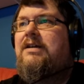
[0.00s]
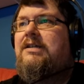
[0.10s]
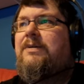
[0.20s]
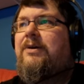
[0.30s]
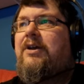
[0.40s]

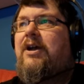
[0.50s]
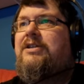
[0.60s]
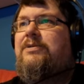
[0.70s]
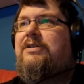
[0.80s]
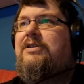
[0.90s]
Tamara
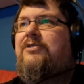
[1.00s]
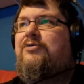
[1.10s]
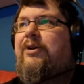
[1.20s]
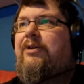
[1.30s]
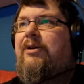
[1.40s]
guides you into the
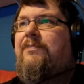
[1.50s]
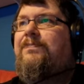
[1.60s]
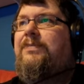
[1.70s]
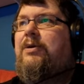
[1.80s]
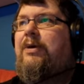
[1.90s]
drawing
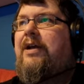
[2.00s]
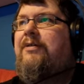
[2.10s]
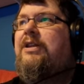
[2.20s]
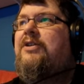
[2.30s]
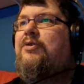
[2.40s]
room. You are now
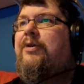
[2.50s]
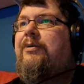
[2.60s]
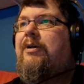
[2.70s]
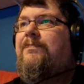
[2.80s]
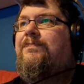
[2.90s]
in the drawing
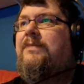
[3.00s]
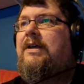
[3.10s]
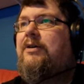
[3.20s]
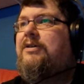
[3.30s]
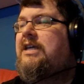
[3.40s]
room.
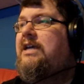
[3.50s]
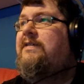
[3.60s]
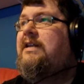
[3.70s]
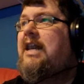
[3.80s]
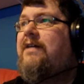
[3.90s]
It looks
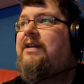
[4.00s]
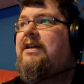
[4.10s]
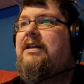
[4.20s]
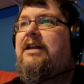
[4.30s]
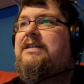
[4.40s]
even
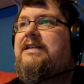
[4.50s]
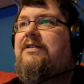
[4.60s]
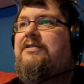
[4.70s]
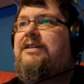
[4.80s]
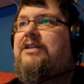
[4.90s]
lovelier than it
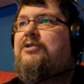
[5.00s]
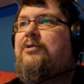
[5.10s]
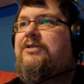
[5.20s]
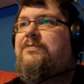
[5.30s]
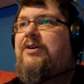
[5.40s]
sounds in the
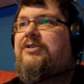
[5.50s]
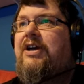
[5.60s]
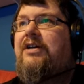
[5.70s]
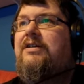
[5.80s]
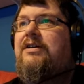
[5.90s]
tourist
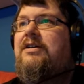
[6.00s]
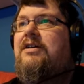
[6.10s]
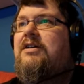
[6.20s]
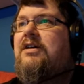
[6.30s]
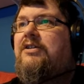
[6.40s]
brochure.
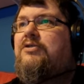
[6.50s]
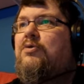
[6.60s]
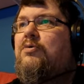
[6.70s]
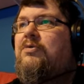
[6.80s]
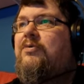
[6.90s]
A
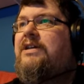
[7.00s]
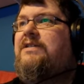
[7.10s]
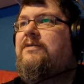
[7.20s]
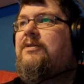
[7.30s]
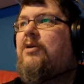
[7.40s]
tall,
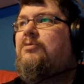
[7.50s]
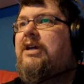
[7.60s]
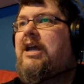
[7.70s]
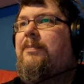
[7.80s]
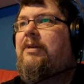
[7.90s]
graceful older
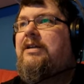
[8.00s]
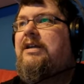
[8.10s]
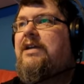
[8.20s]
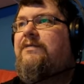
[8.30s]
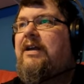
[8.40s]
couple in
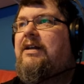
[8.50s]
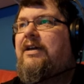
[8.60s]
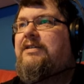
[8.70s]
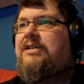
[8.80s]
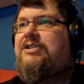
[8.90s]
evening
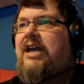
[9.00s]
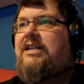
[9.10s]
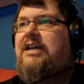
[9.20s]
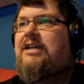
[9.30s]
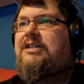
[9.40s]
clothes are
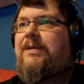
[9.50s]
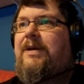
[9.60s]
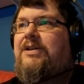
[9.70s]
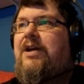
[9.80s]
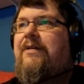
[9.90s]
chatting and
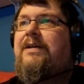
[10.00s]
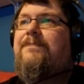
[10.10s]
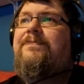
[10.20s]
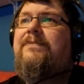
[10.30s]
sipping sherry.